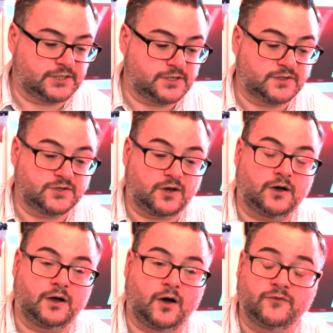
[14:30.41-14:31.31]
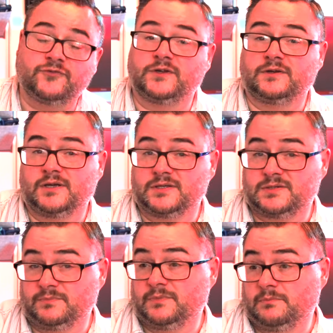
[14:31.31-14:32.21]
you know, you're not often
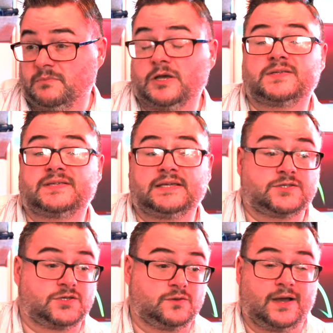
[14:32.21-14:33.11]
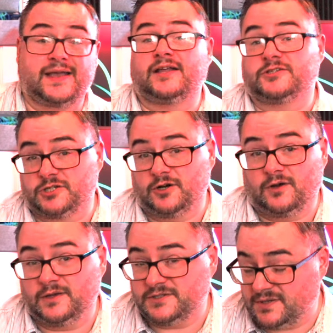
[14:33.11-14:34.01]
as mercy to a Gantt
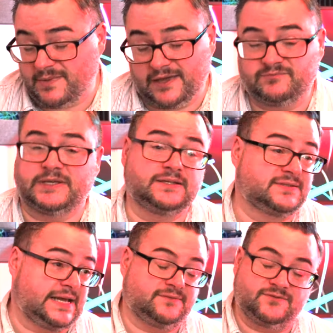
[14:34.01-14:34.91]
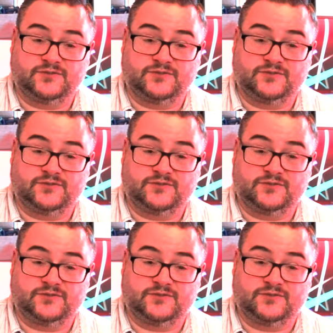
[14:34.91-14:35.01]
chart as you may have been 10,